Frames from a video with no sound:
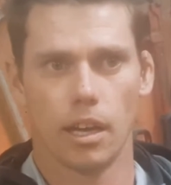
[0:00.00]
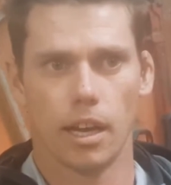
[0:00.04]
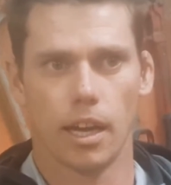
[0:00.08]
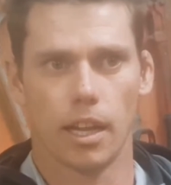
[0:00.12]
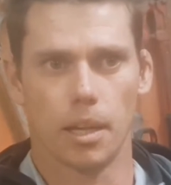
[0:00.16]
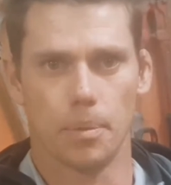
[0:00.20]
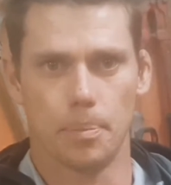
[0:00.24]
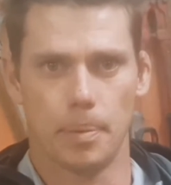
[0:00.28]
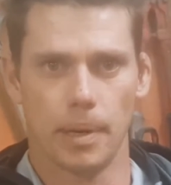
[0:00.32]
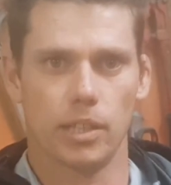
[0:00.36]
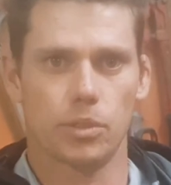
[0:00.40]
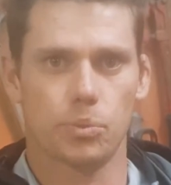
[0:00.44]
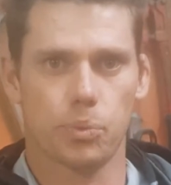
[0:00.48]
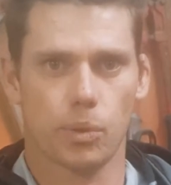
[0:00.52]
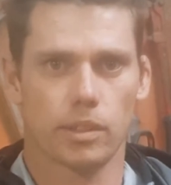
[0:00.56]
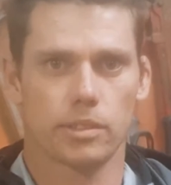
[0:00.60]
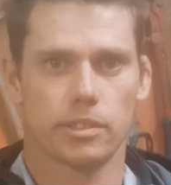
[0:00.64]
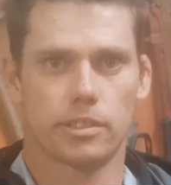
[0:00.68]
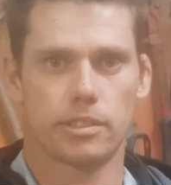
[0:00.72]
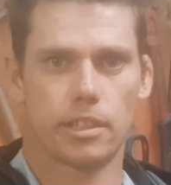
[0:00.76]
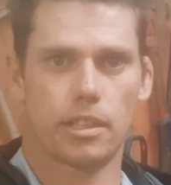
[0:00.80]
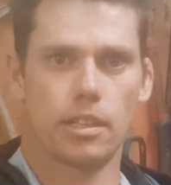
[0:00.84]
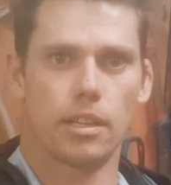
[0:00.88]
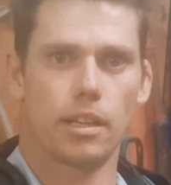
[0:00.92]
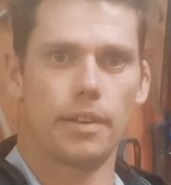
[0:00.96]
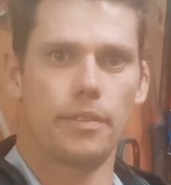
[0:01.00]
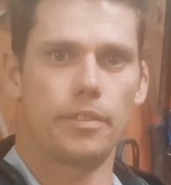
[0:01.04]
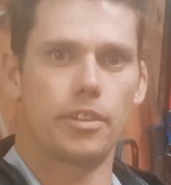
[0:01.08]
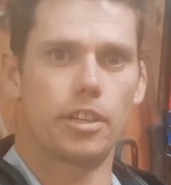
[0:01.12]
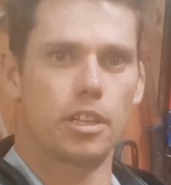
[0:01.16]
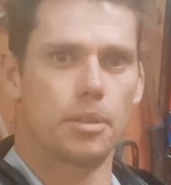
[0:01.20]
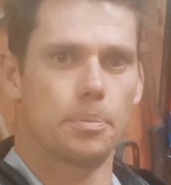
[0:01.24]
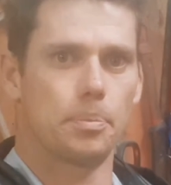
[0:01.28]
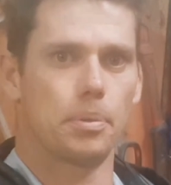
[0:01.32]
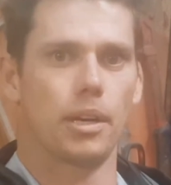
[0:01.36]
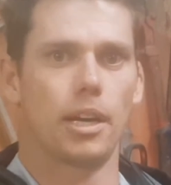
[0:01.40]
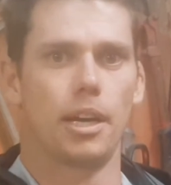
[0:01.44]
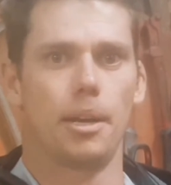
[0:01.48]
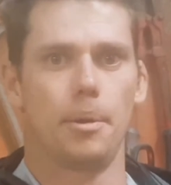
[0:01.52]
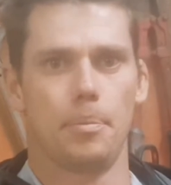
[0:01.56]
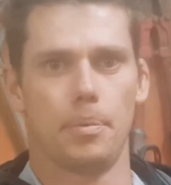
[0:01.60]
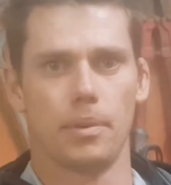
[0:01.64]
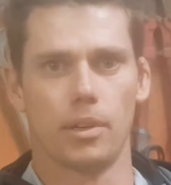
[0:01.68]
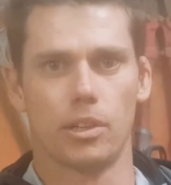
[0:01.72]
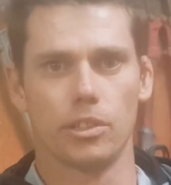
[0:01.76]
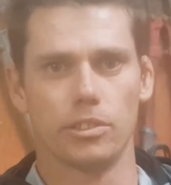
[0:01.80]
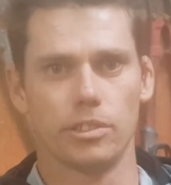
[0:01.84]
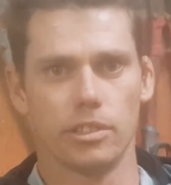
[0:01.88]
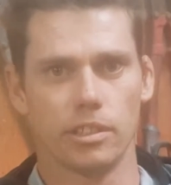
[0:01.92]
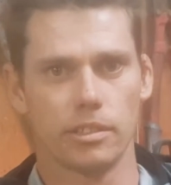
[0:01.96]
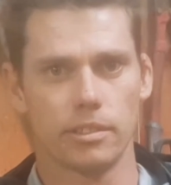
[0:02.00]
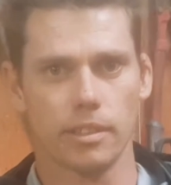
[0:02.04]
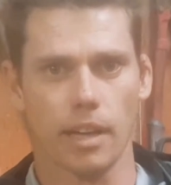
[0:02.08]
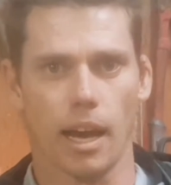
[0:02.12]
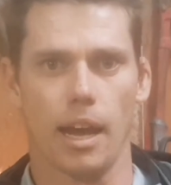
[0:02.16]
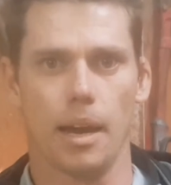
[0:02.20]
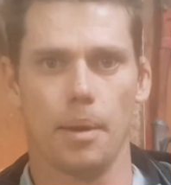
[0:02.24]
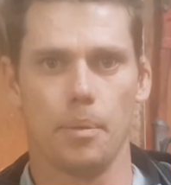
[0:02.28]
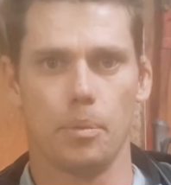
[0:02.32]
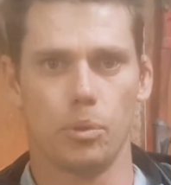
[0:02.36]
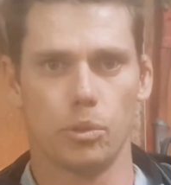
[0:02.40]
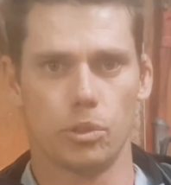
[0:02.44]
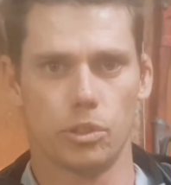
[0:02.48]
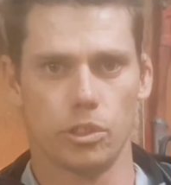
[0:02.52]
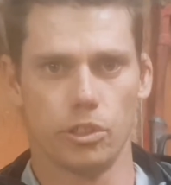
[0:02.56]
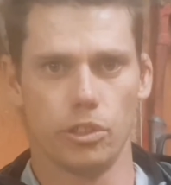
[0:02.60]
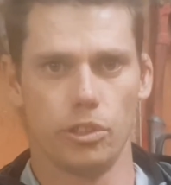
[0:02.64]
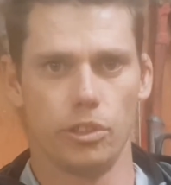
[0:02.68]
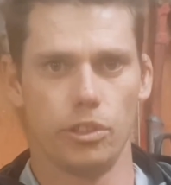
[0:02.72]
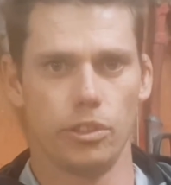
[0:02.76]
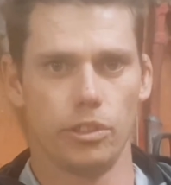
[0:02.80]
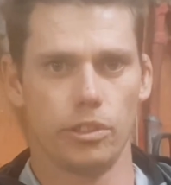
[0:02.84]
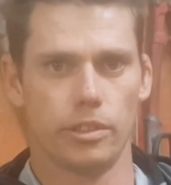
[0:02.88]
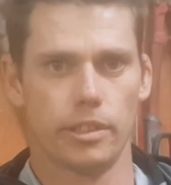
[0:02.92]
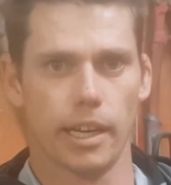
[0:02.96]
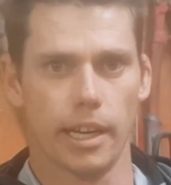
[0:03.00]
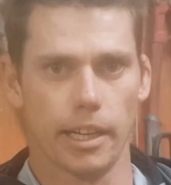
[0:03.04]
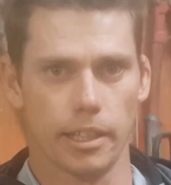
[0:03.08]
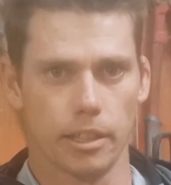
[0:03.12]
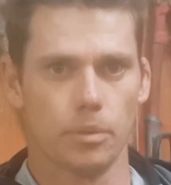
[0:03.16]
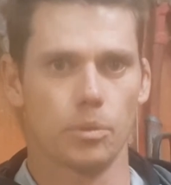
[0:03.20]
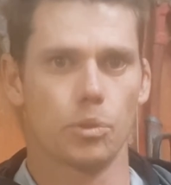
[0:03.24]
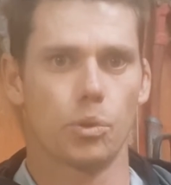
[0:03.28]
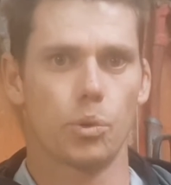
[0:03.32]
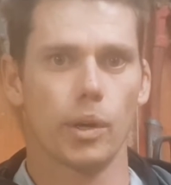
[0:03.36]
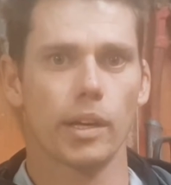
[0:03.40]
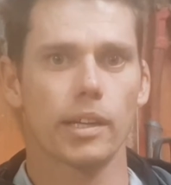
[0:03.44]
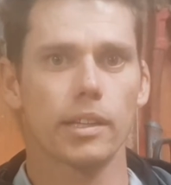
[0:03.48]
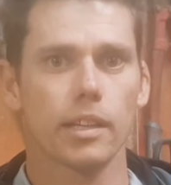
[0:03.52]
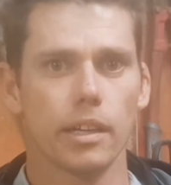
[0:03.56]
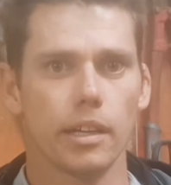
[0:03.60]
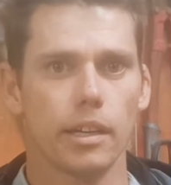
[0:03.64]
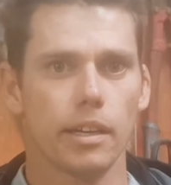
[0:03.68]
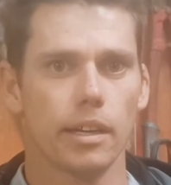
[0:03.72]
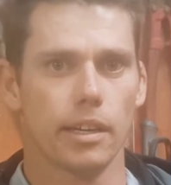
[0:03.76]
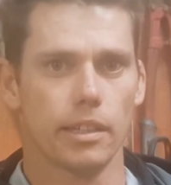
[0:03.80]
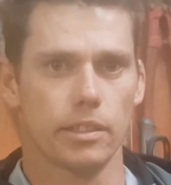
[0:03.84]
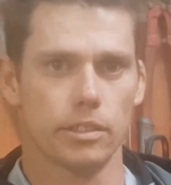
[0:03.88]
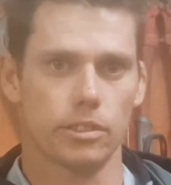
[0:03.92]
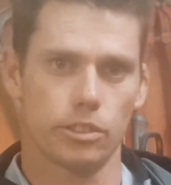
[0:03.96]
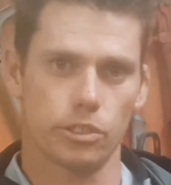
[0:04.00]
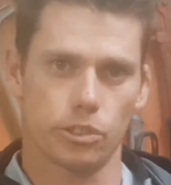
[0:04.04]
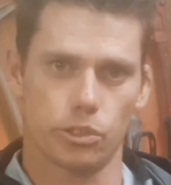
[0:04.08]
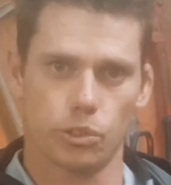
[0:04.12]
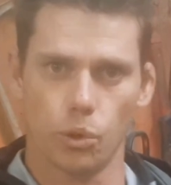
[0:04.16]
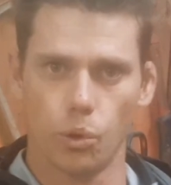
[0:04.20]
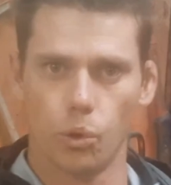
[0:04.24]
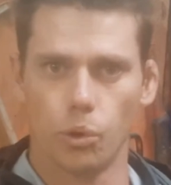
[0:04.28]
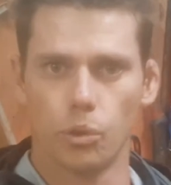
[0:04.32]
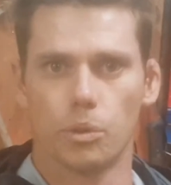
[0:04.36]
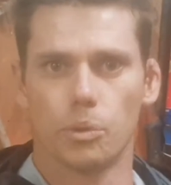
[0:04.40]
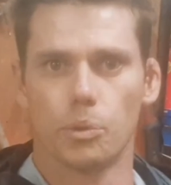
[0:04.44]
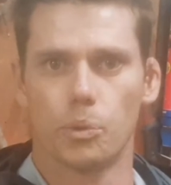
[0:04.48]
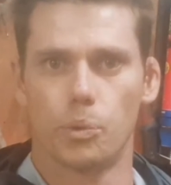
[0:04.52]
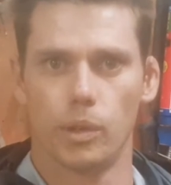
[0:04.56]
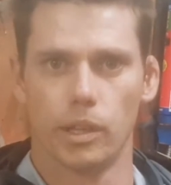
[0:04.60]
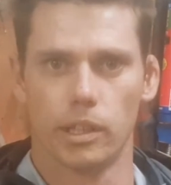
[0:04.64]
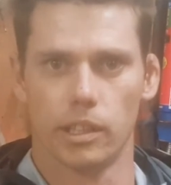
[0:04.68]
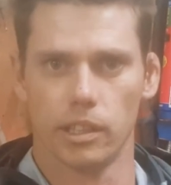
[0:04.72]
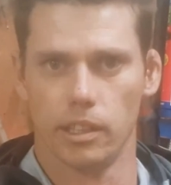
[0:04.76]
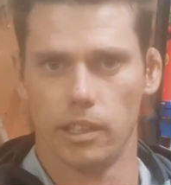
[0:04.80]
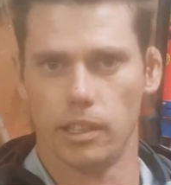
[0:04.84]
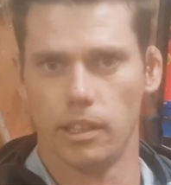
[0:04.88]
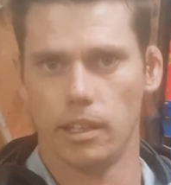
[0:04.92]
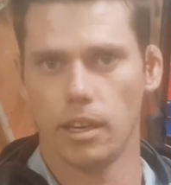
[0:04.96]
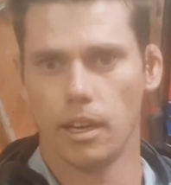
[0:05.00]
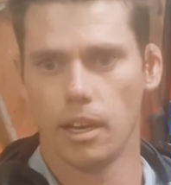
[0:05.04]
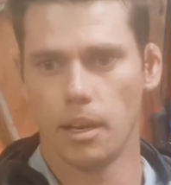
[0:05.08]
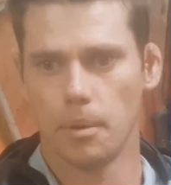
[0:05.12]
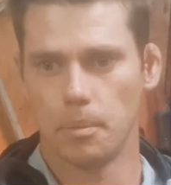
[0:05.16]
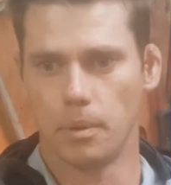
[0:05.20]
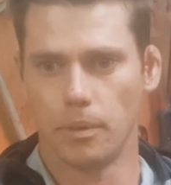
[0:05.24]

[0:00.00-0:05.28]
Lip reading: are the best ones to deliver to the plant because it's able to take them quickly and to store them quickly